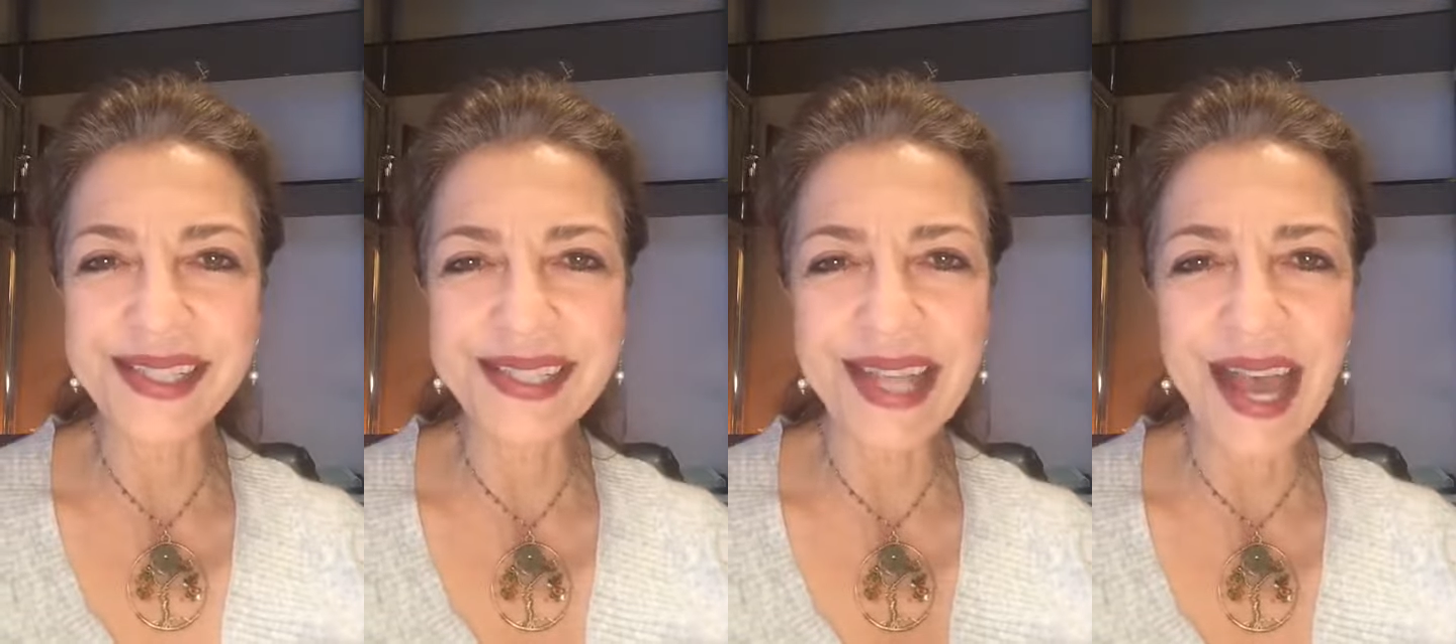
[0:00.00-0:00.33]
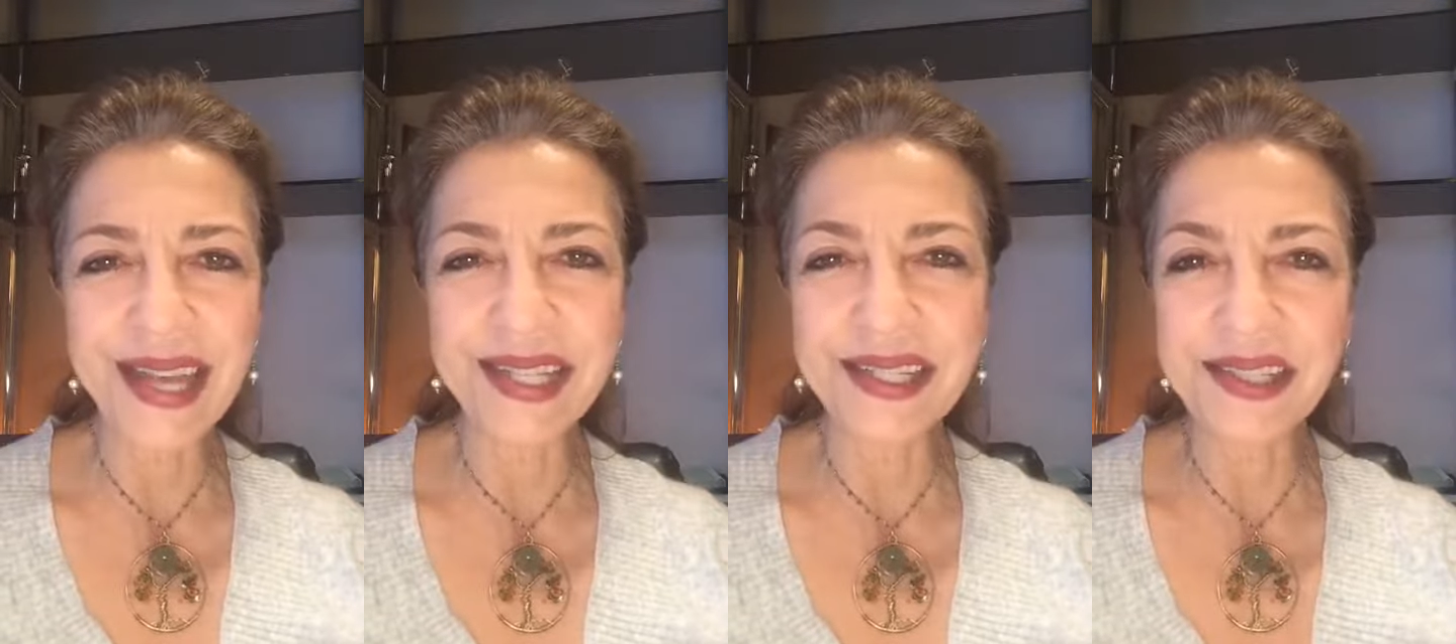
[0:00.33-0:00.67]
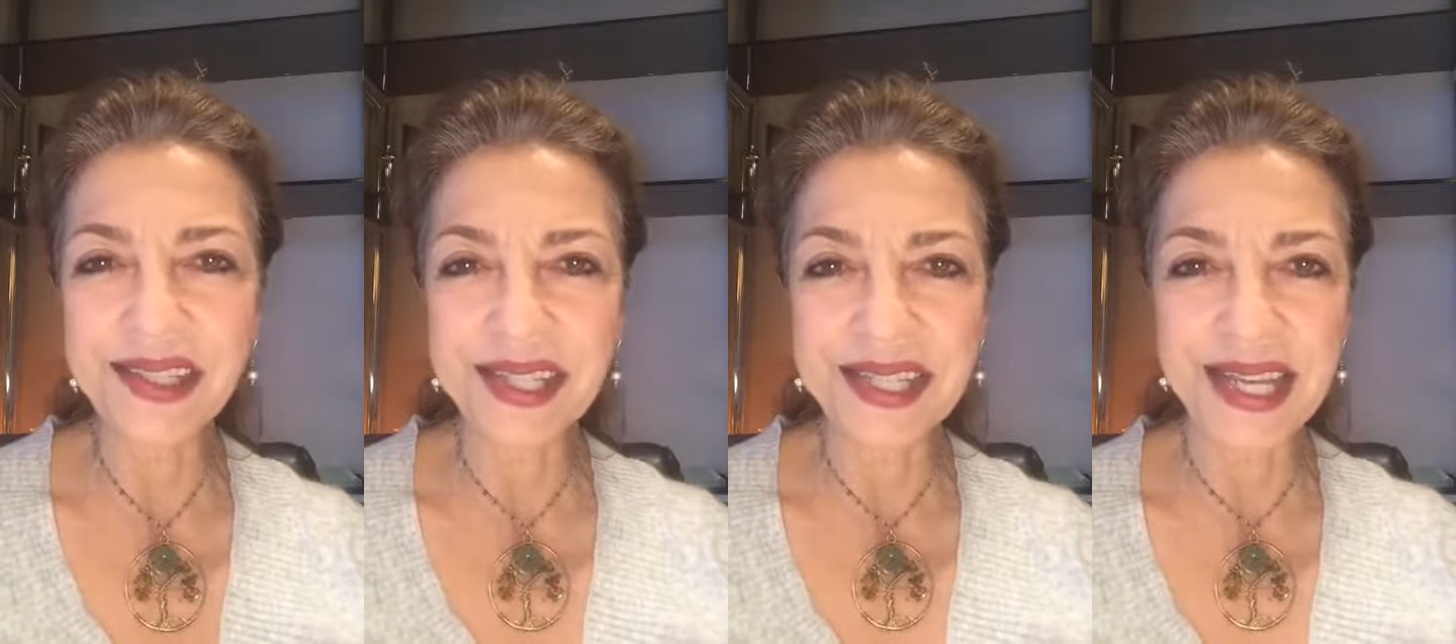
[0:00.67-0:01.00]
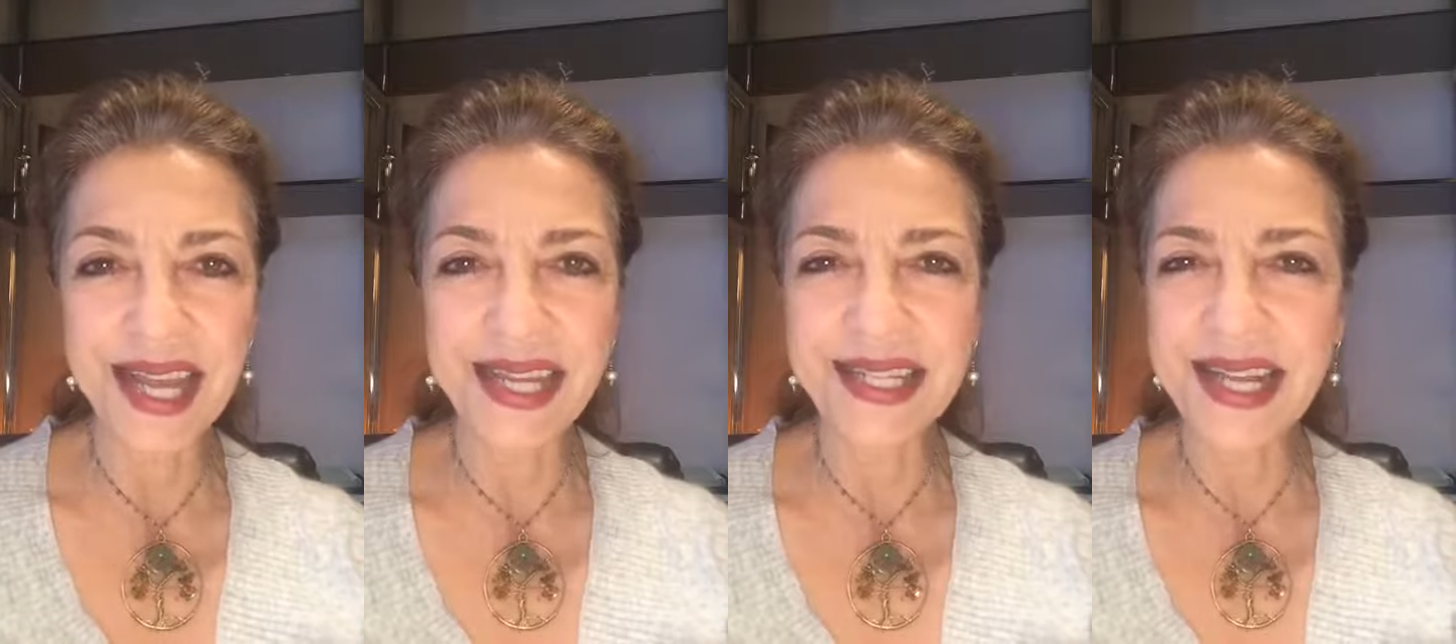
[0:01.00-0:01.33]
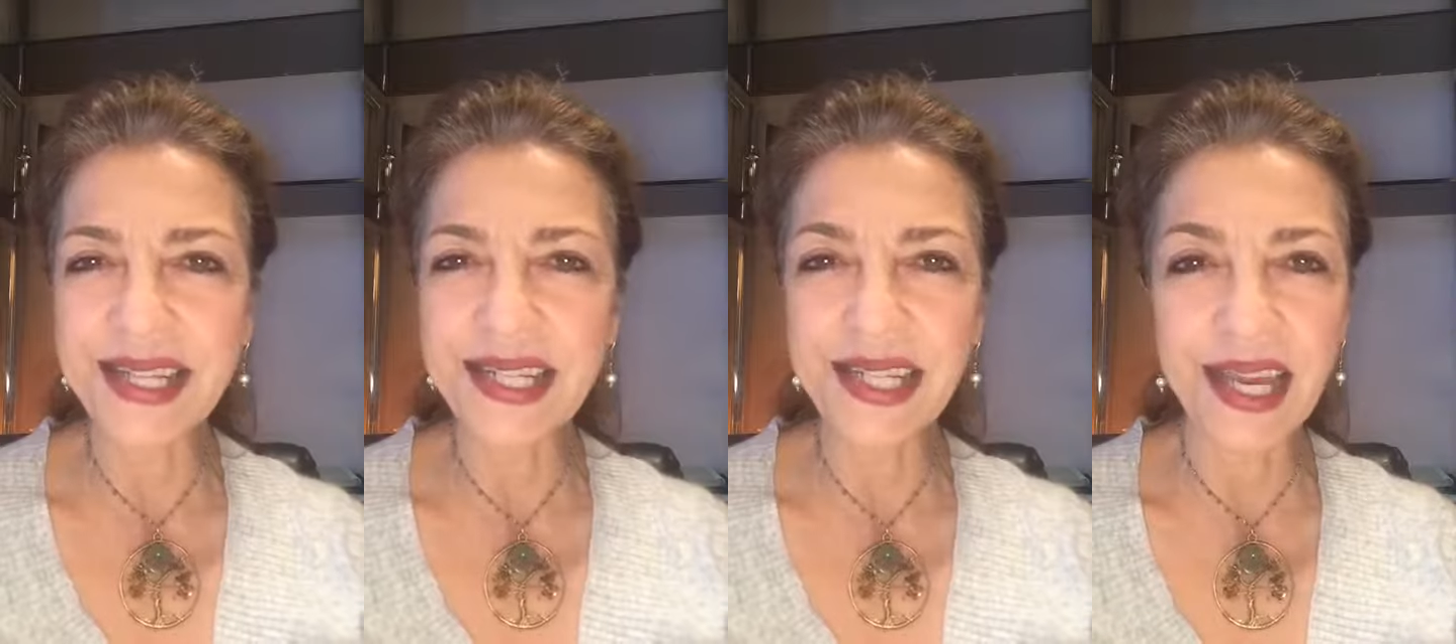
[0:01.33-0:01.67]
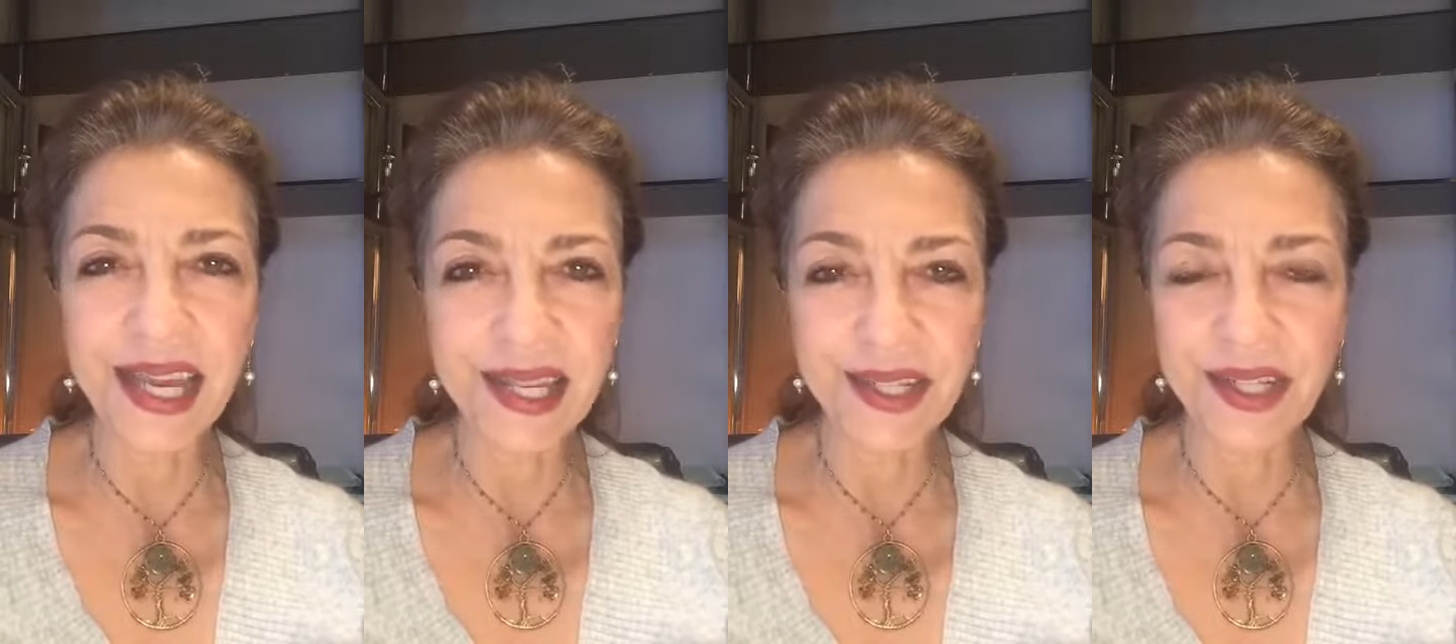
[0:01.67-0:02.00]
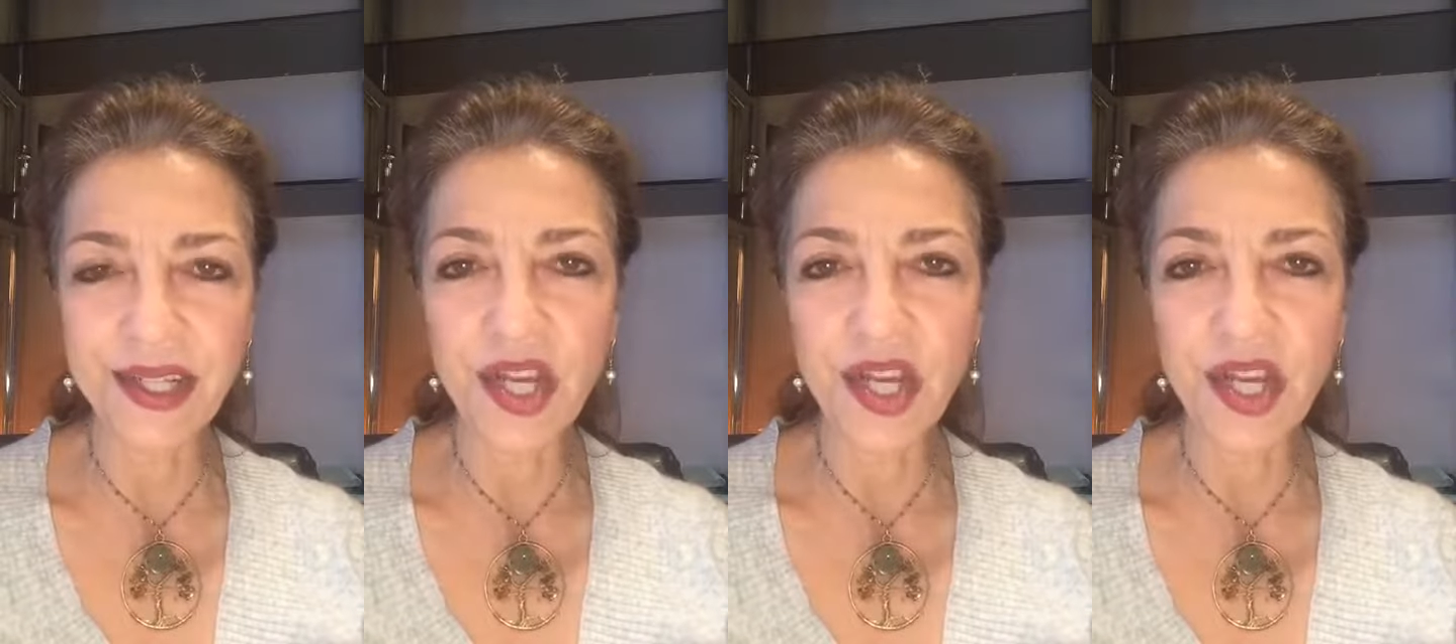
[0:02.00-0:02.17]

that is the day dedicated